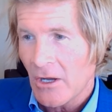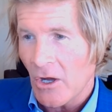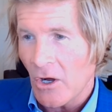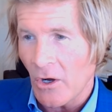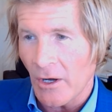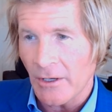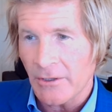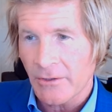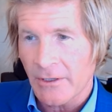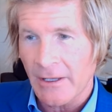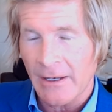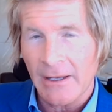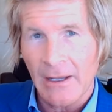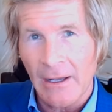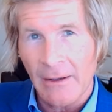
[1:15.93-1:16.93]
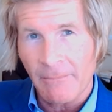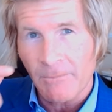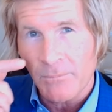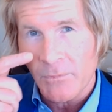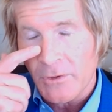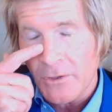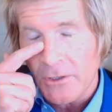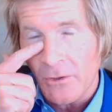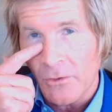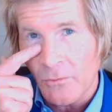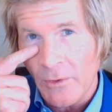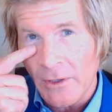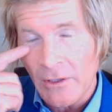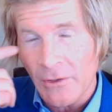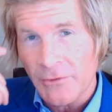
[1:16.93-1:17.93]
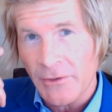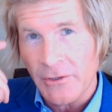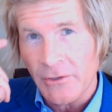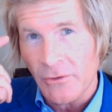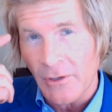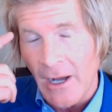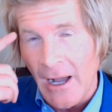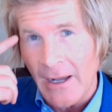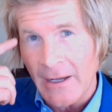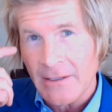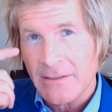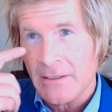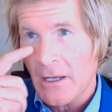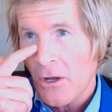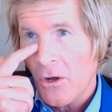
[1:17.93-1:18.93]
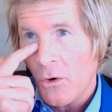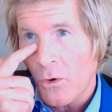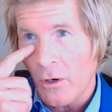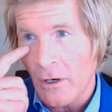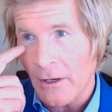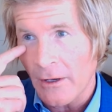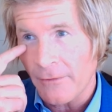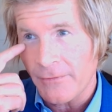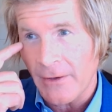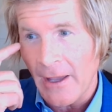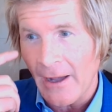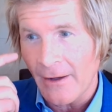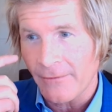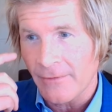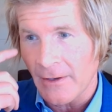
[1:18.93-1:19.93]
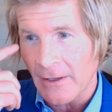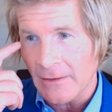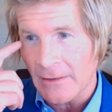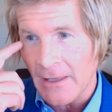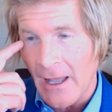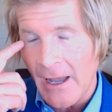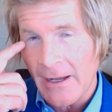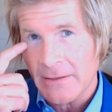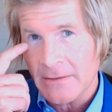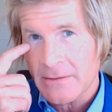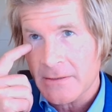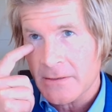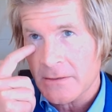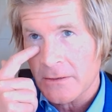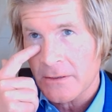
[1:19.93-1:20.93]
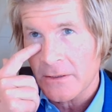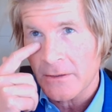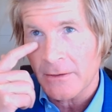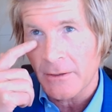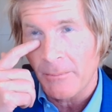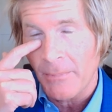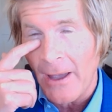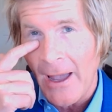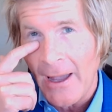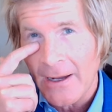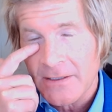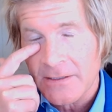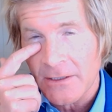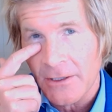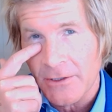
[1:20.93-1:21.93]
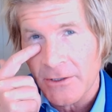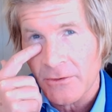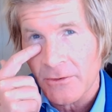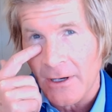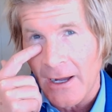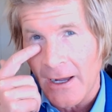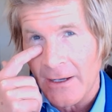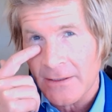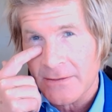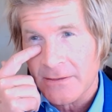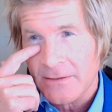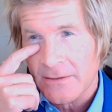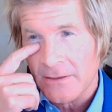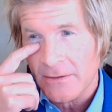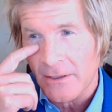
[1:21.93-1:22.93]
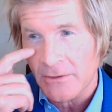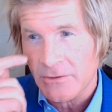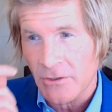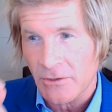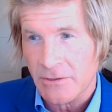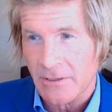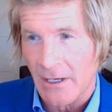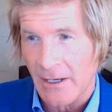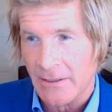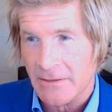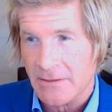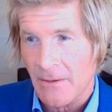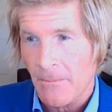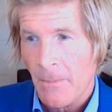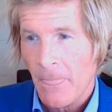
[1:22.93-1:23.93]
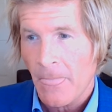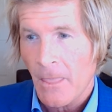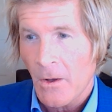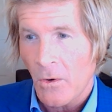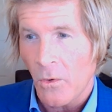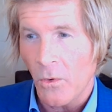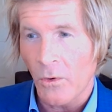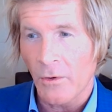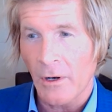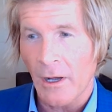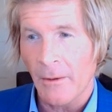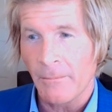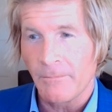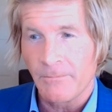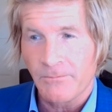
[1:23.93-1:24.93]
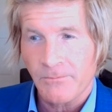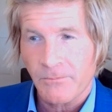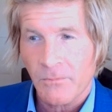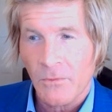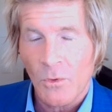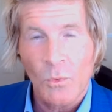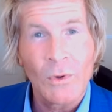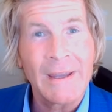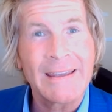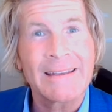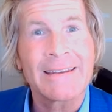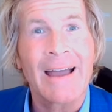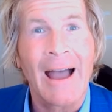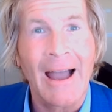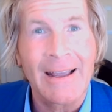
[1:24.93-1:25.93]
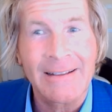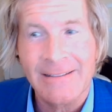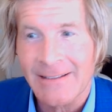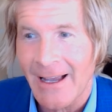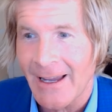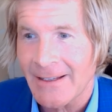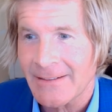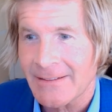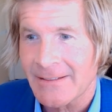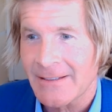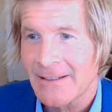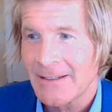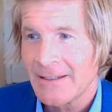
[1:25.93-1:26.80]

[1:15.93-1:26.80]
You're getting wrinkles into your eyes, or if you have lines, the bags under your eyes, those are signs, or weakened eyesight,